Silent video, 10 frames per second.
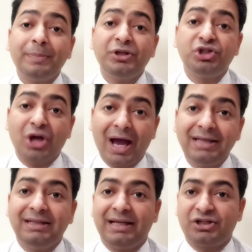
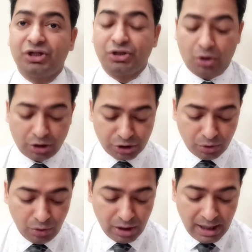panchayat elections
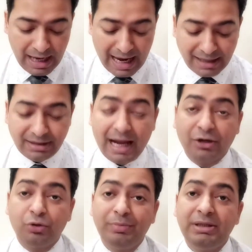also, and
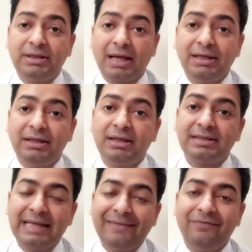that to be done in the
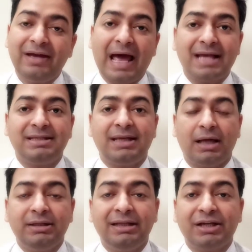same way as the
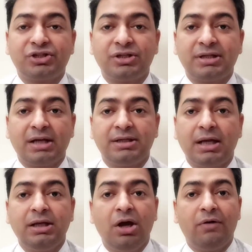other elections are
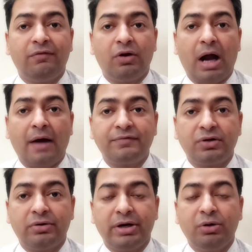done, for after
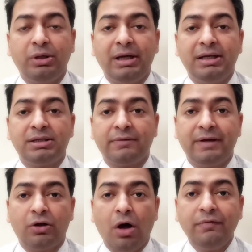a regular
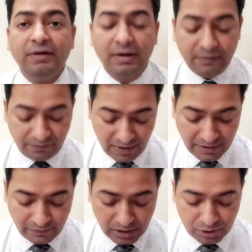interval of
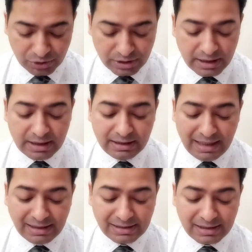5 years.
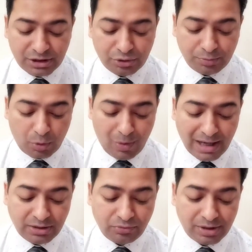Next is to
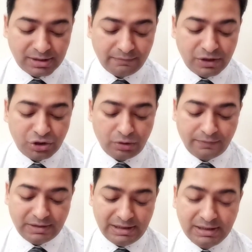provide reservation of
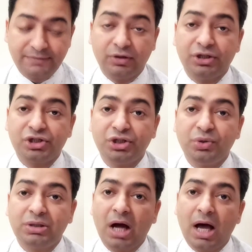seats for the
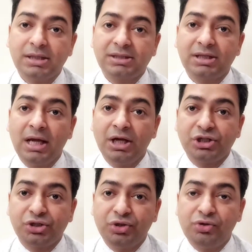scheduled castes,
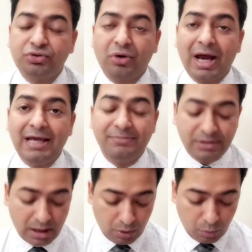scheduled tribes,
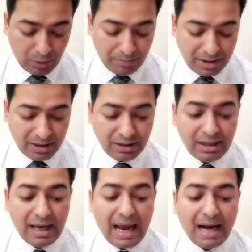women
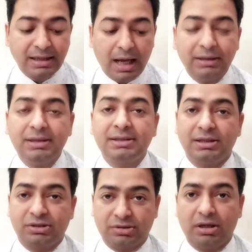and other
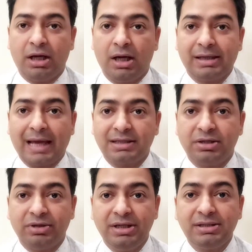such
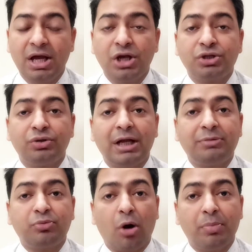categories, so
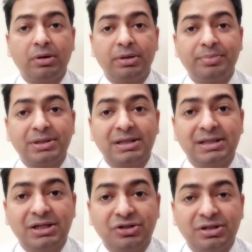that proper
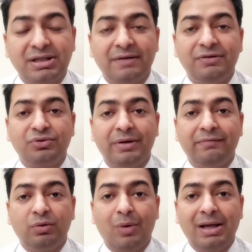representation is given to
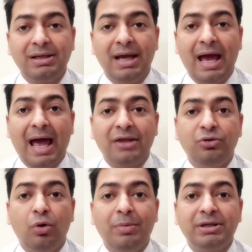everyone and
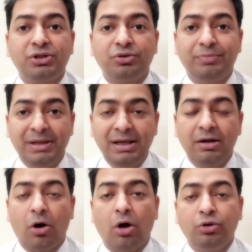nobody should be,
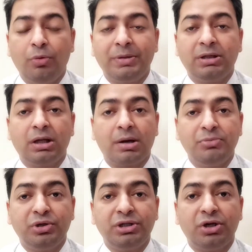or no particular
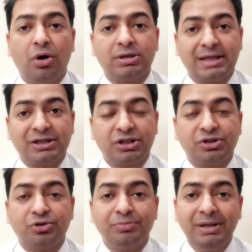community or section
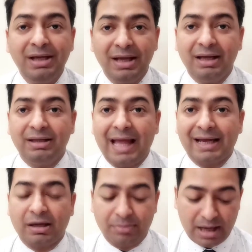should be
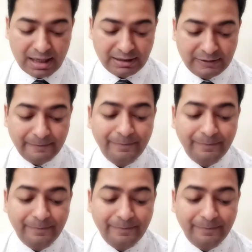lagging behind.